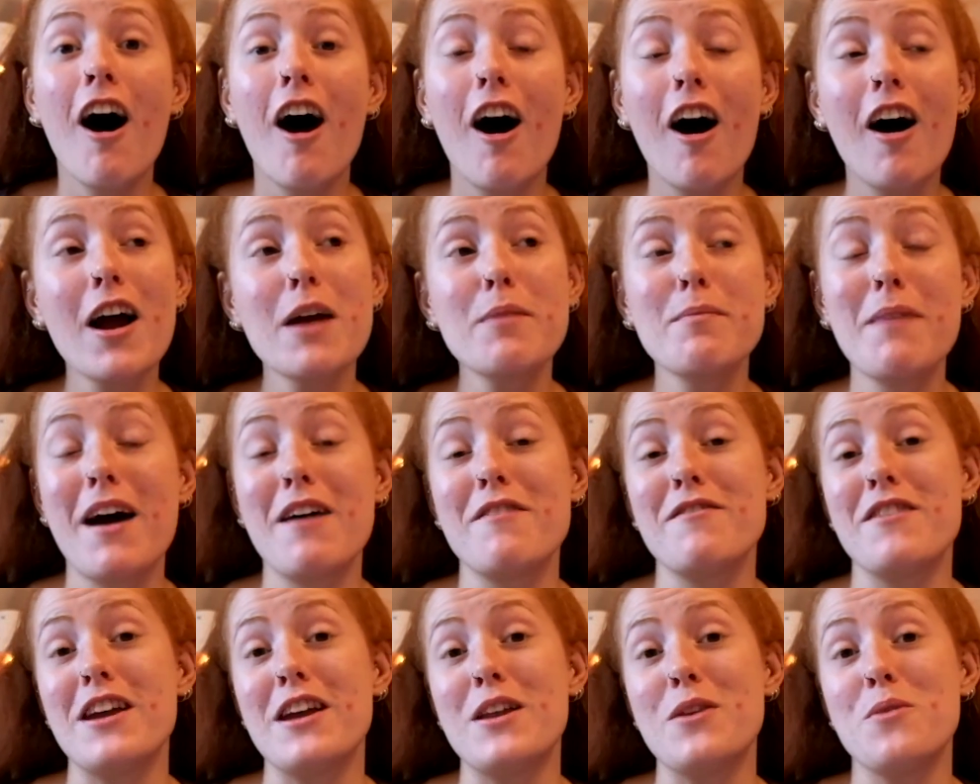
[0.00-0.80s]
I am
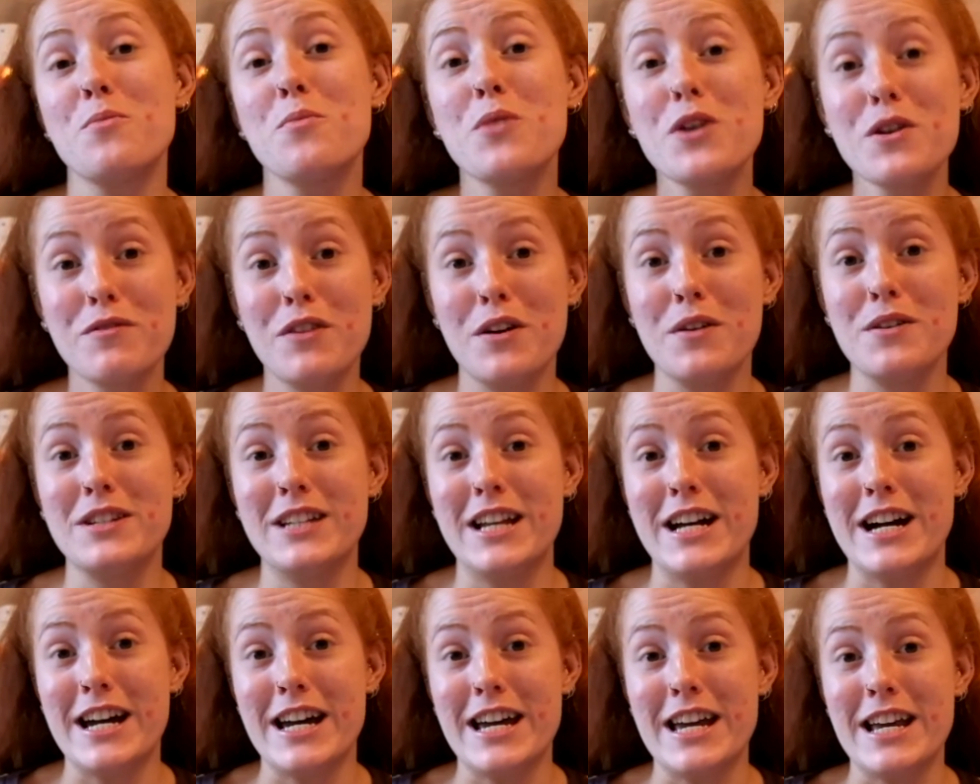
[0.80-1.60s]
having one of those
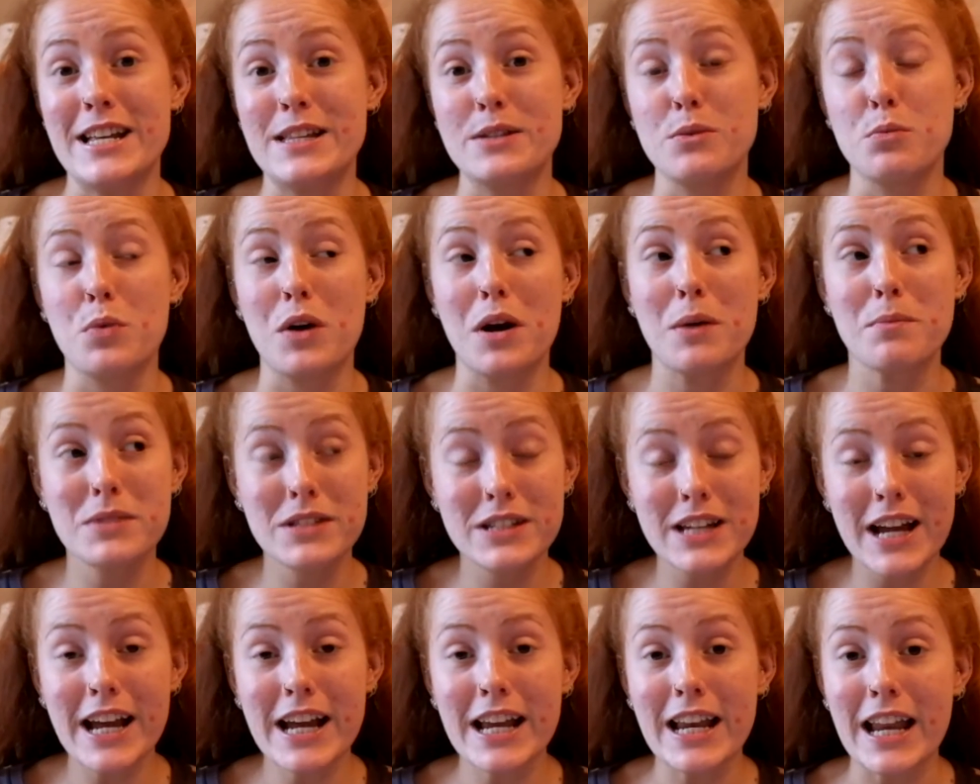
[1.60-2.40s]
days where I'm
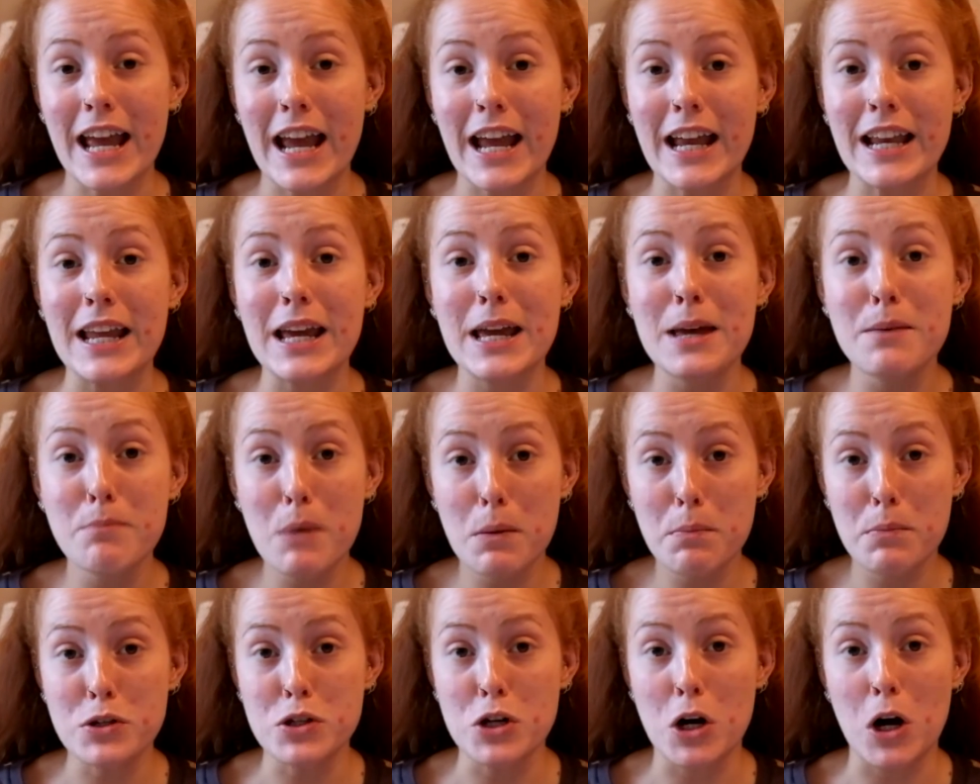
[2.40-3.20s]
staying in my
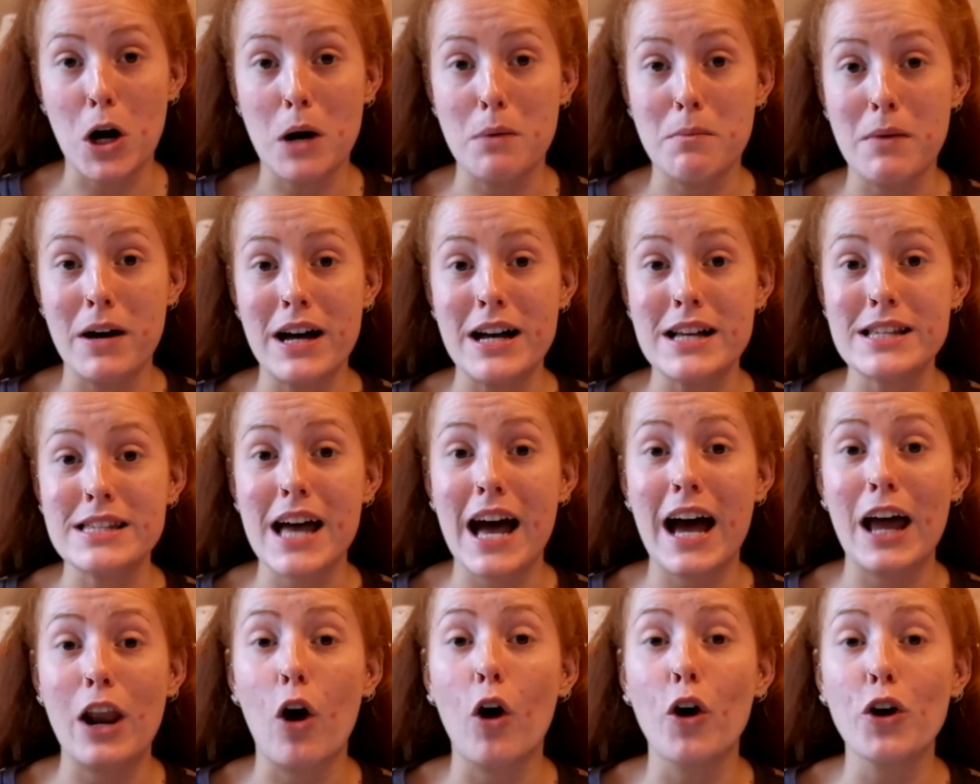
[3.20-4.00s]
pyjamas
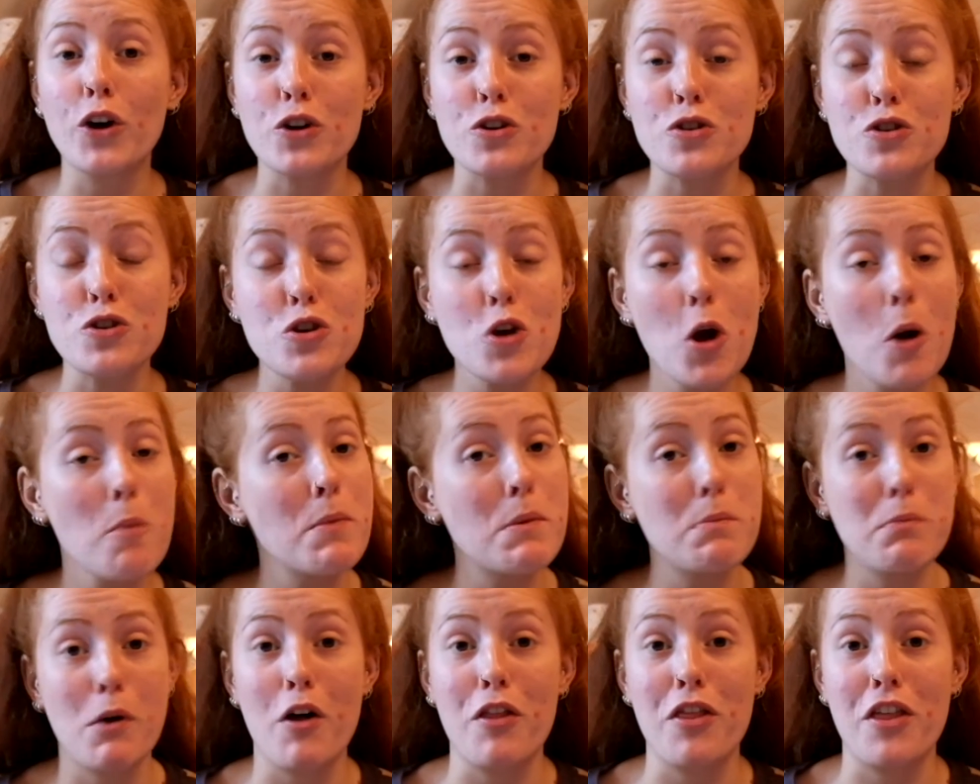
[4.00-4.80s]
and I could not
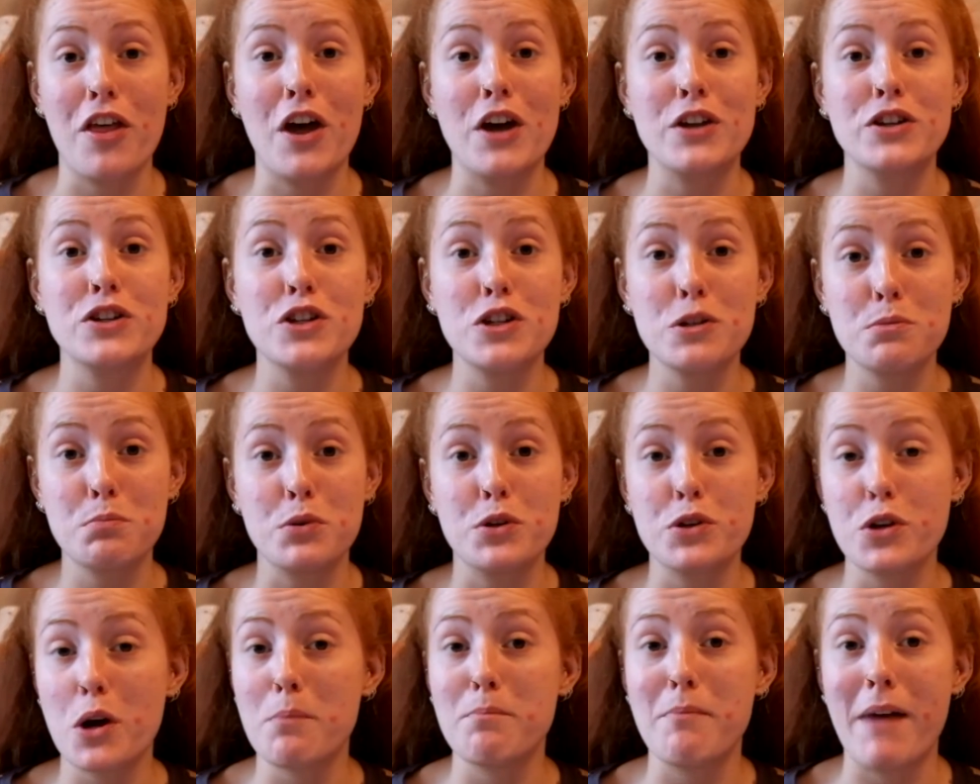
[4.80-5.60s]
be bothered to
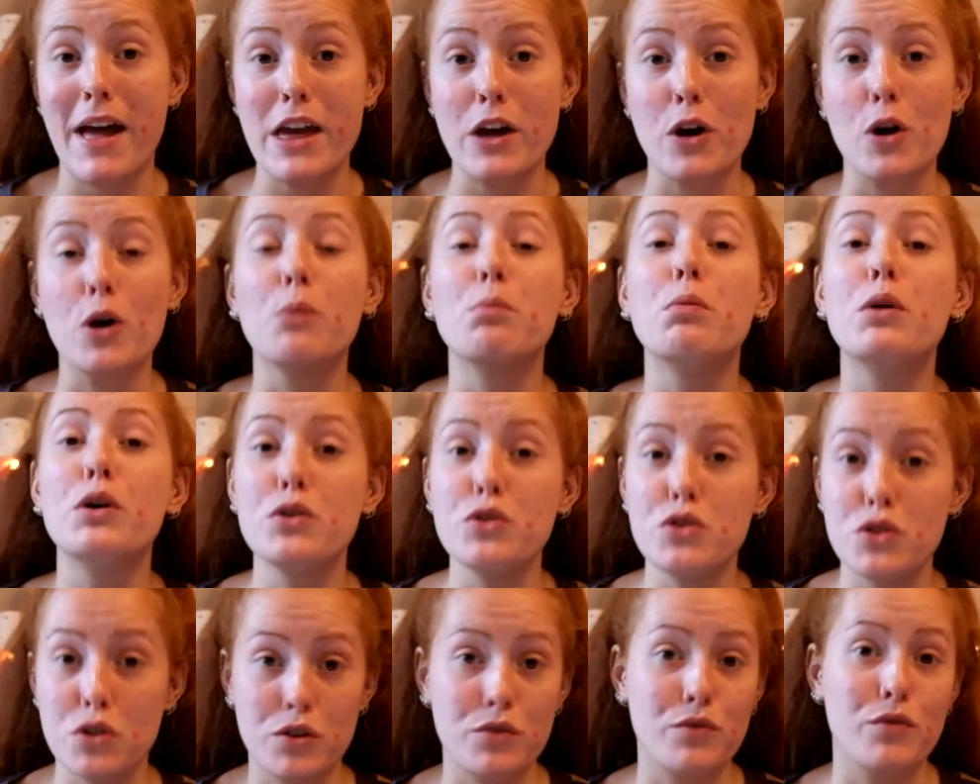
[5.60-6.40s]
put on makeup
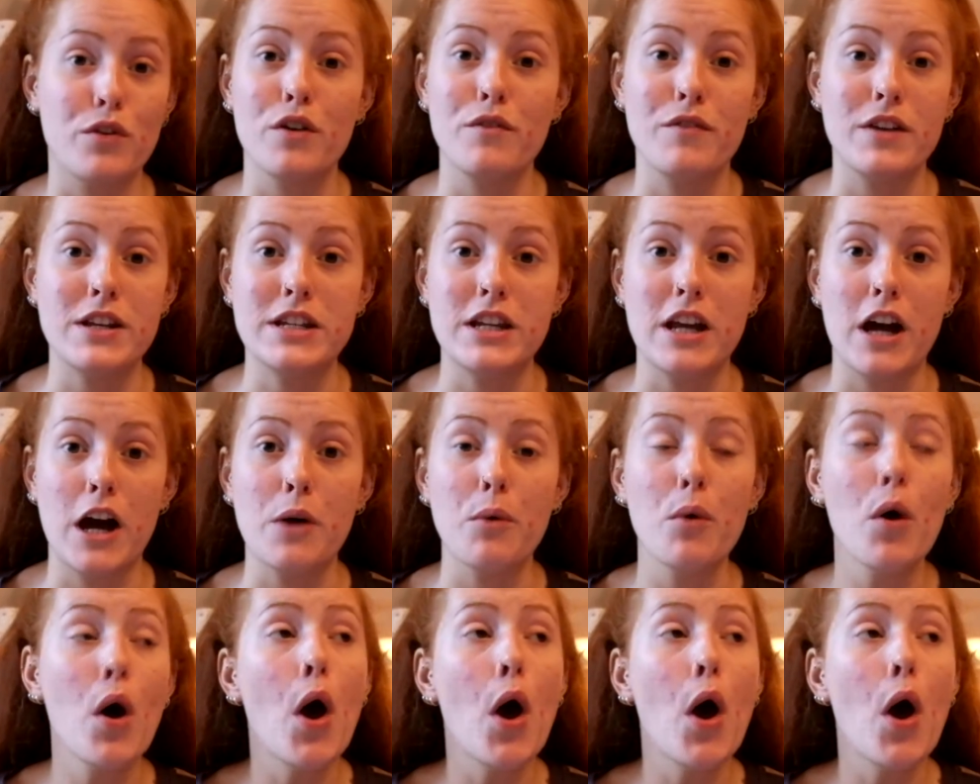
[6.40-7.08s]
just for a video.